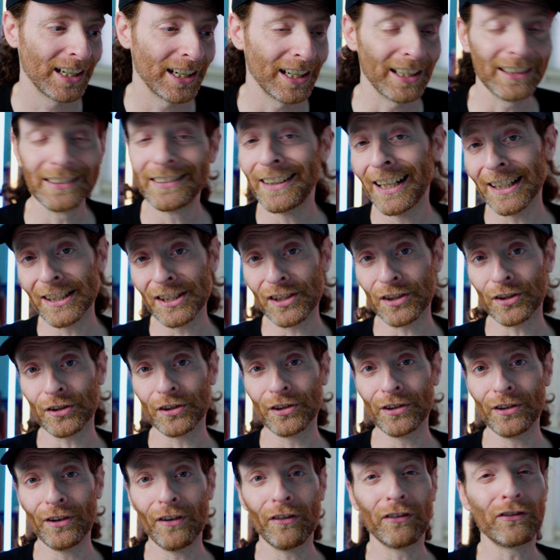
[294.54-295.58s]
And that's
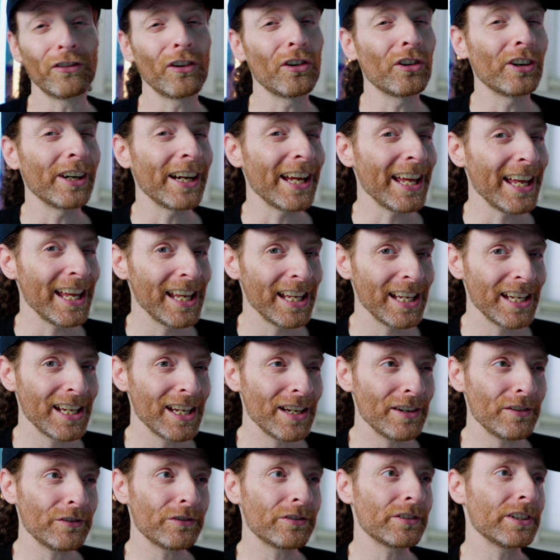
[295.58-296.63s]
true for
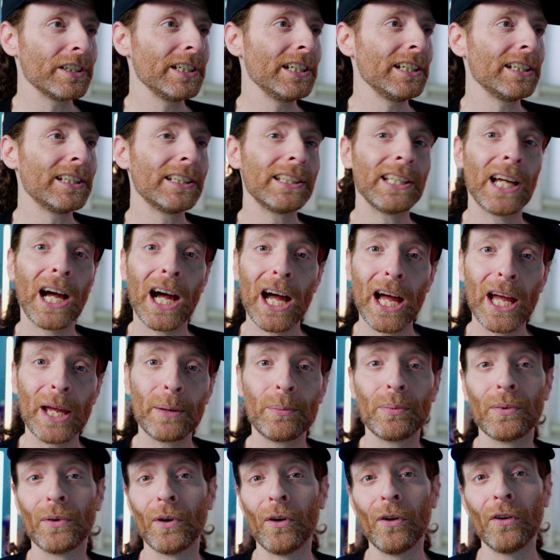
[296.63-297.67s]
every
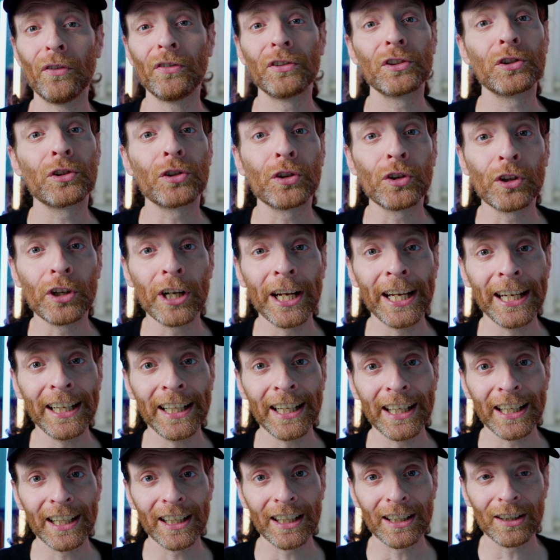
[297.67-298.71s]
type of
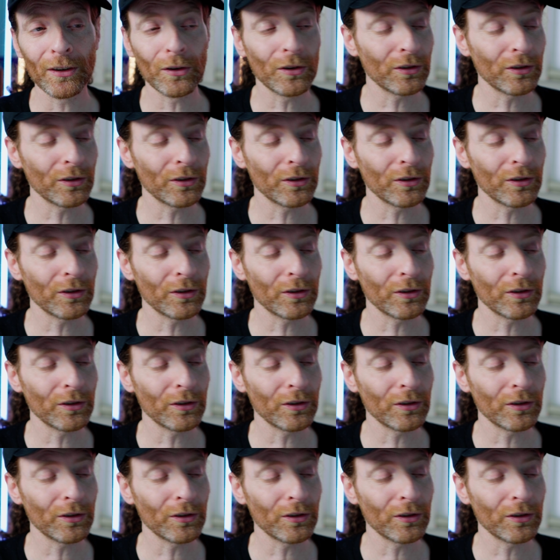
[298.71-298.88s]
training,